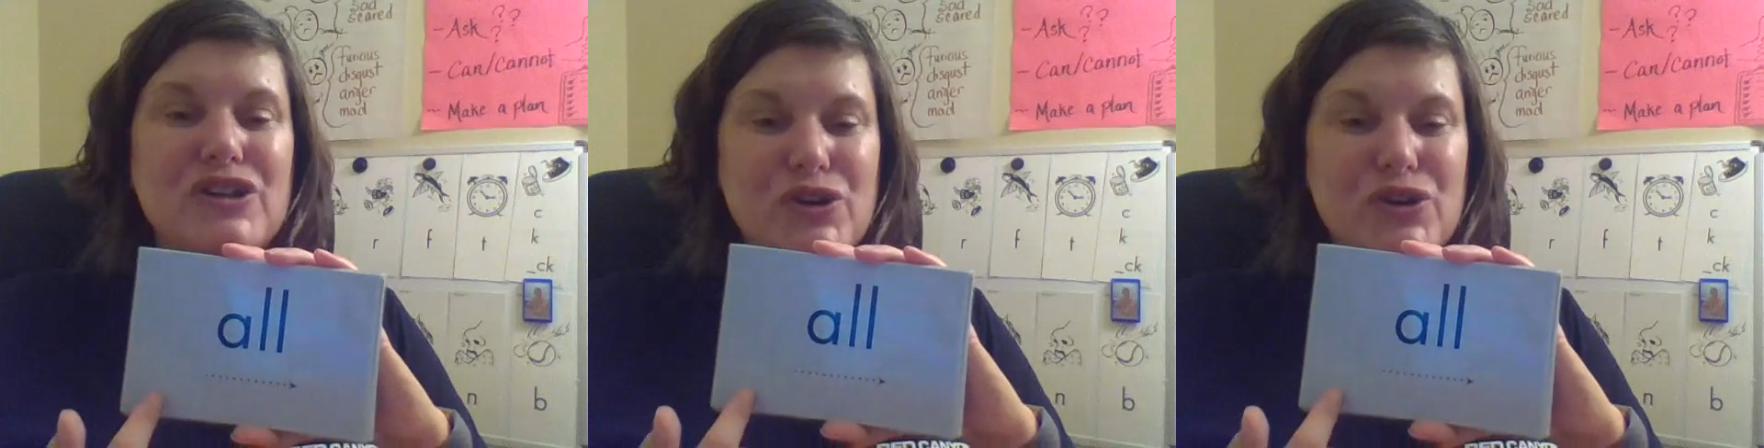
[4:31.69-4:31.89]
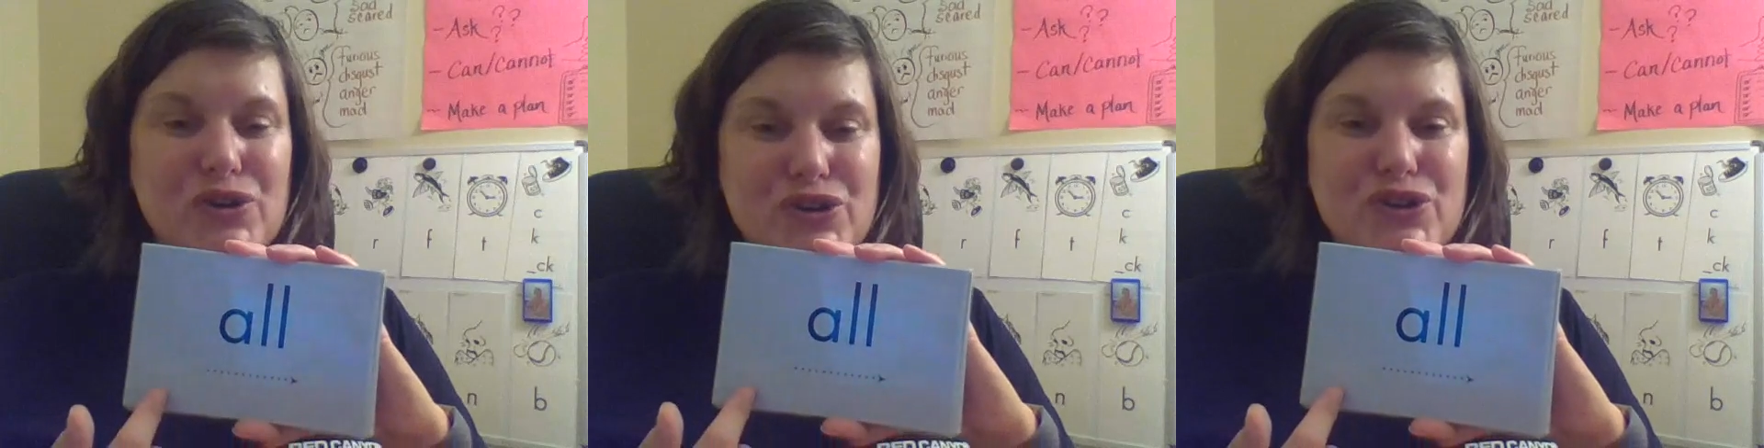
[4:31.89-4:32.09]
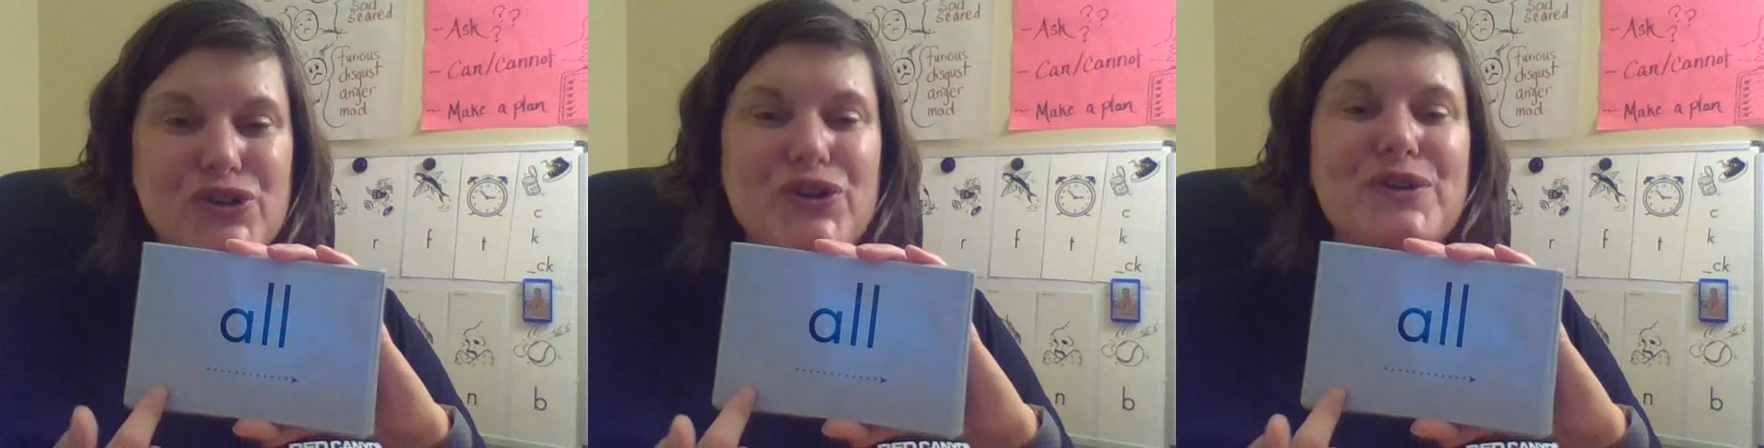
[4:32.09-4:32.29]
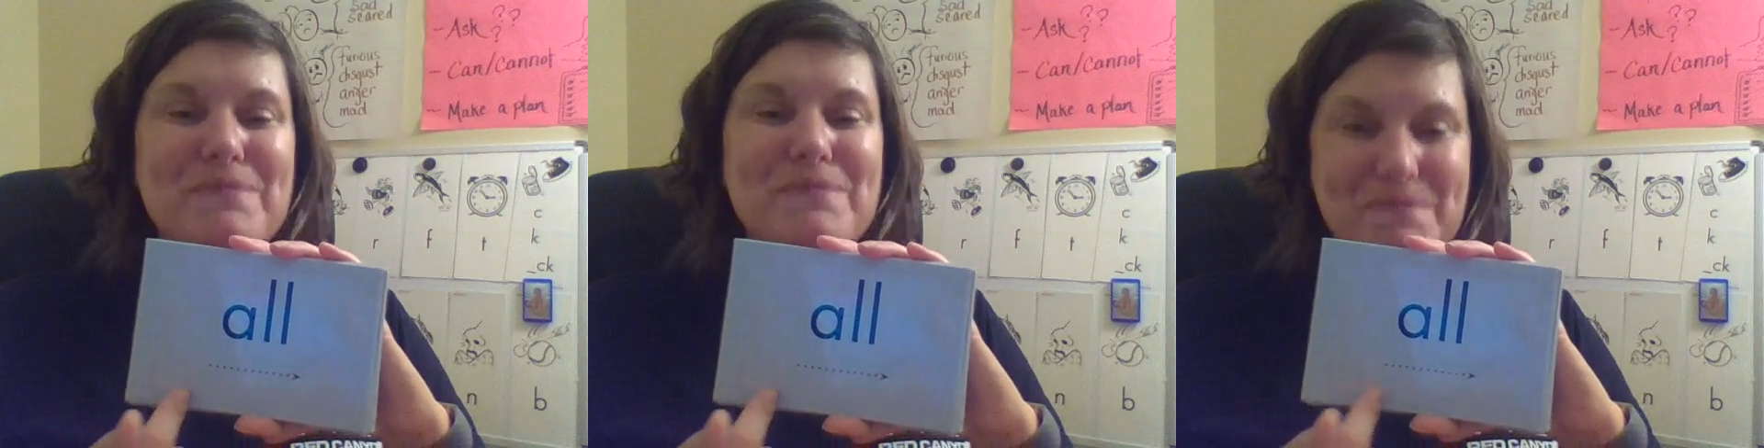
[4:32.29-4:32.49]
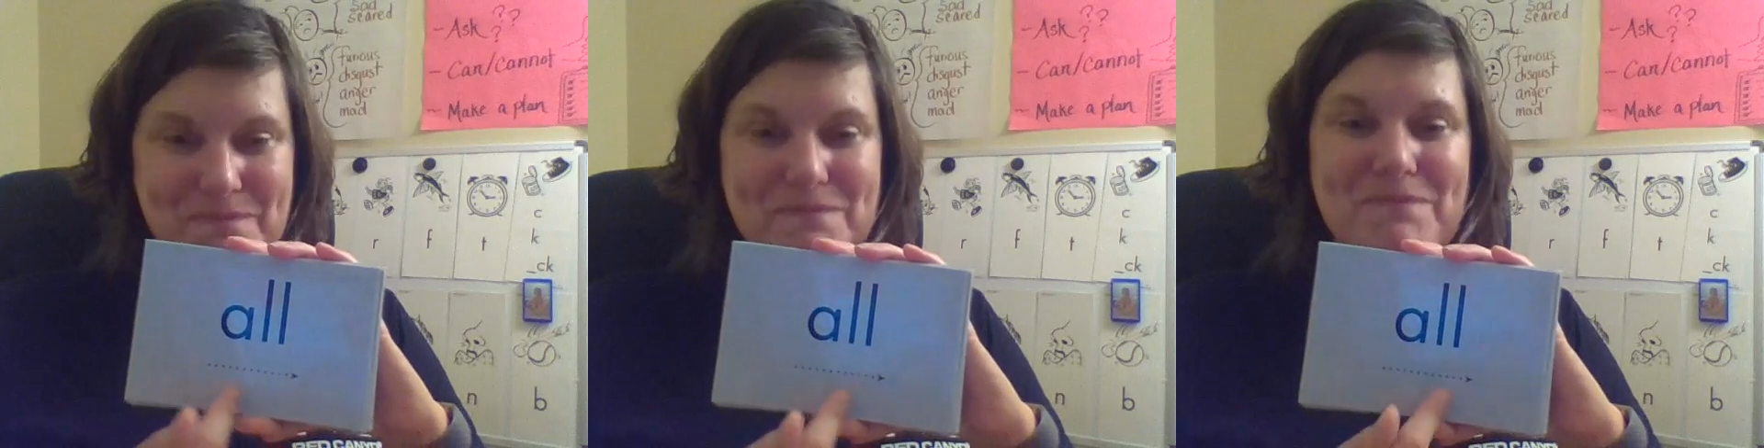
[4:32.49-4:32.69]
Your
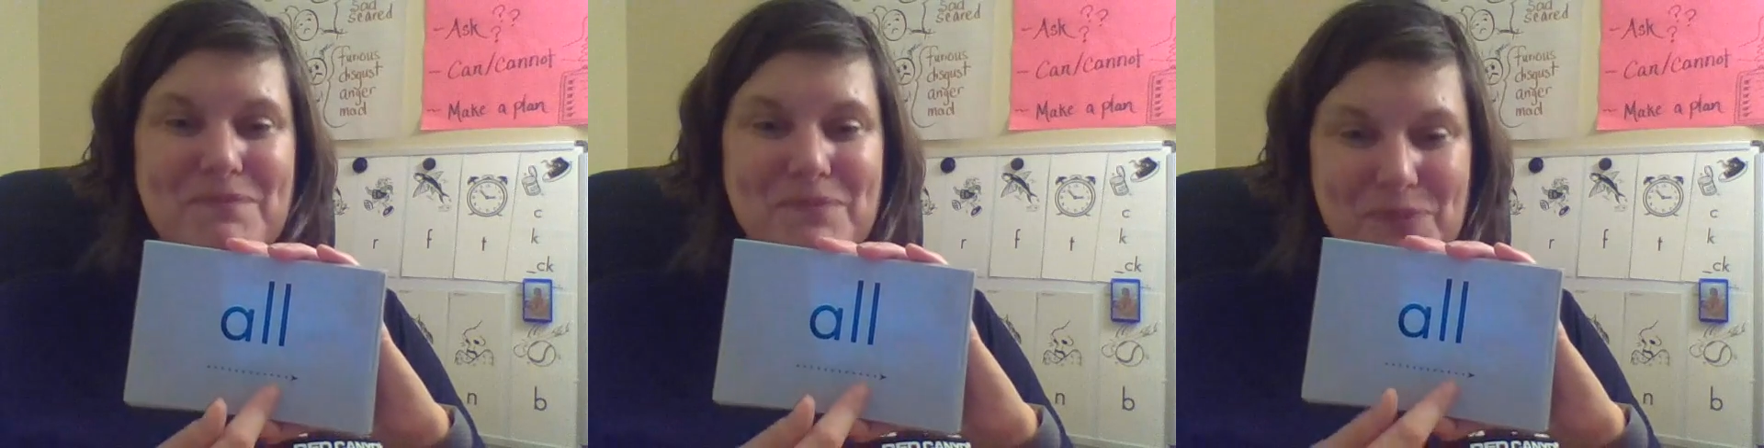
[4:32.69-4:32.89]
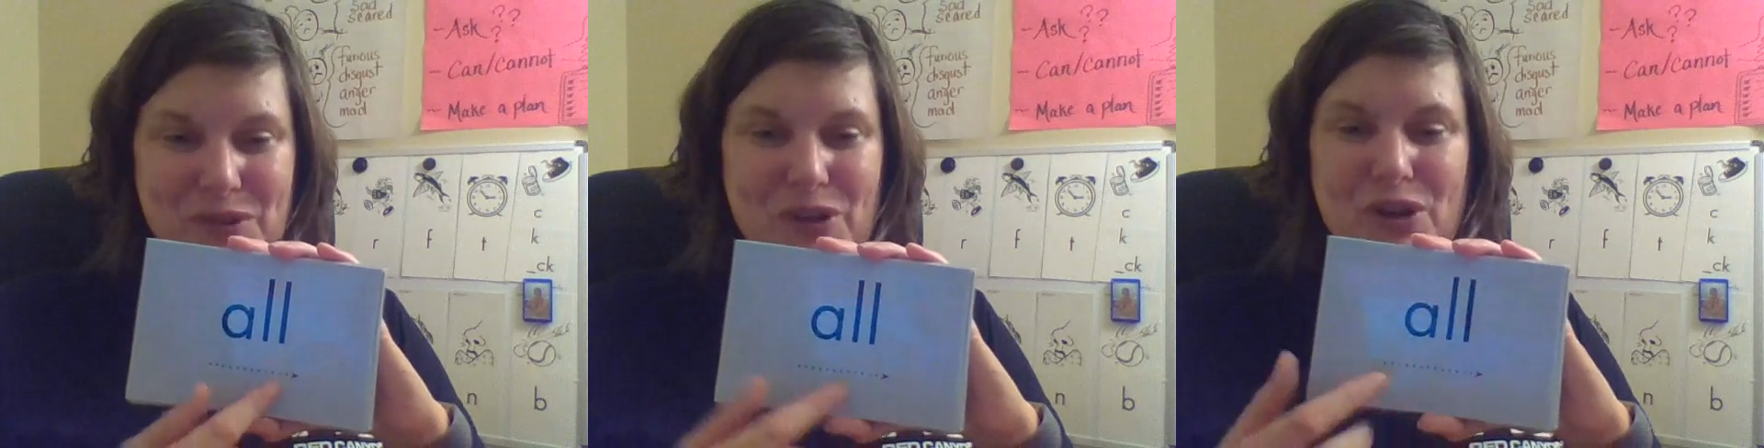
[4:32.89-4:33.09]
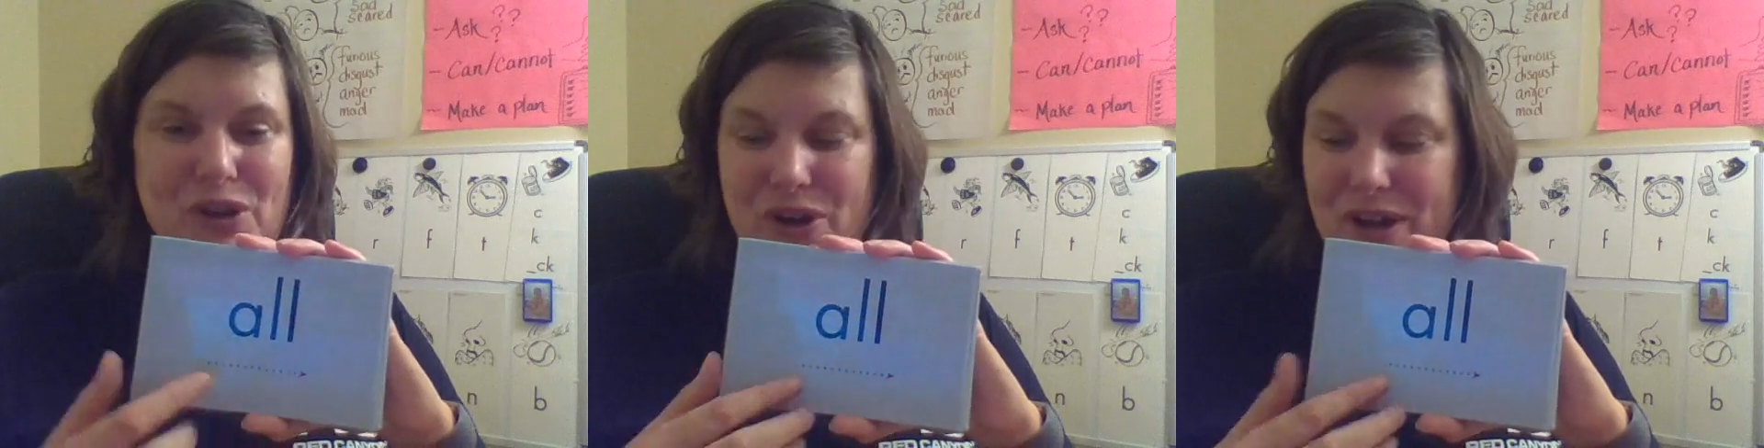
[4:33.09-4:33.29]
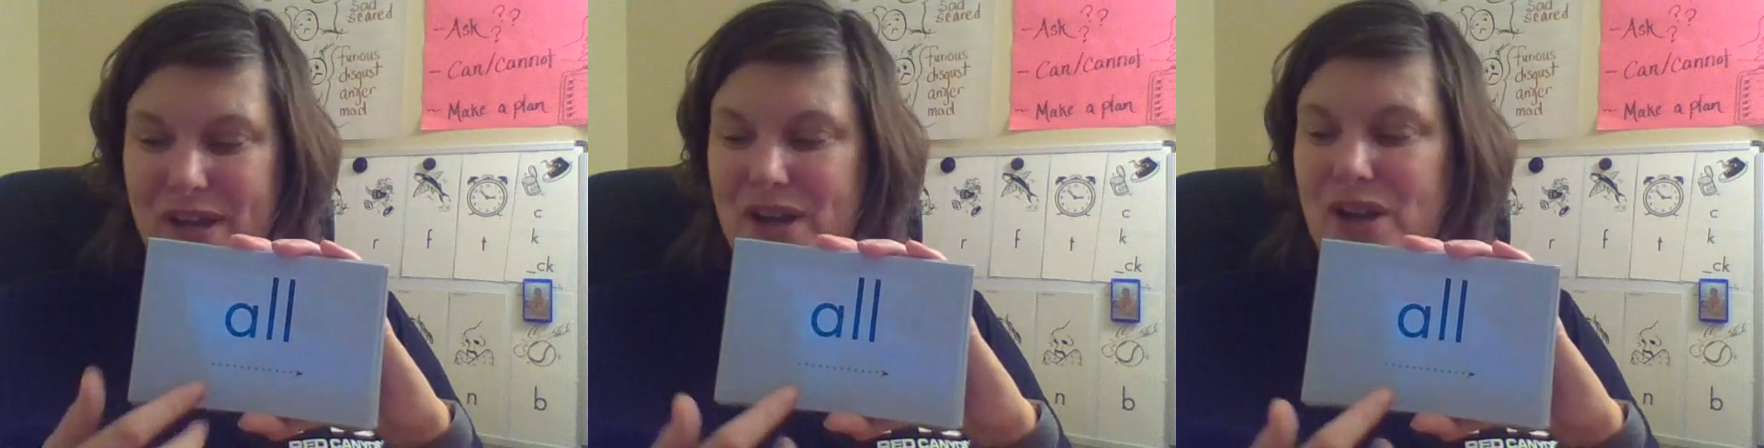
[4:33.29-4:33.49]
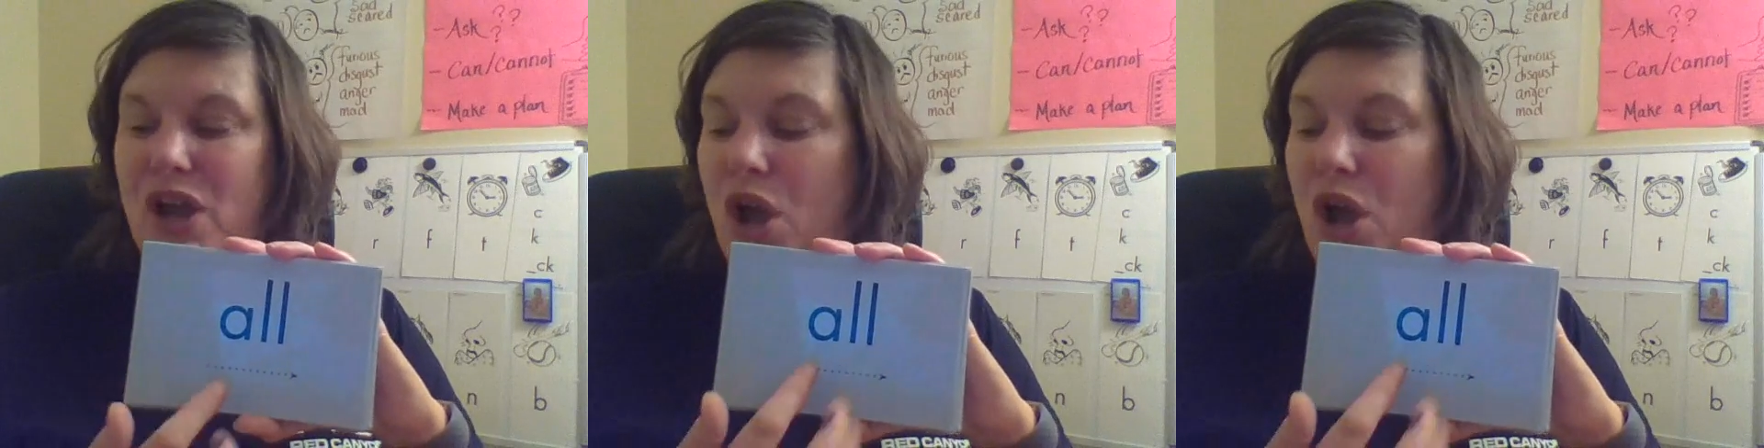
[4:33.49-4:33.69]
turn. Good.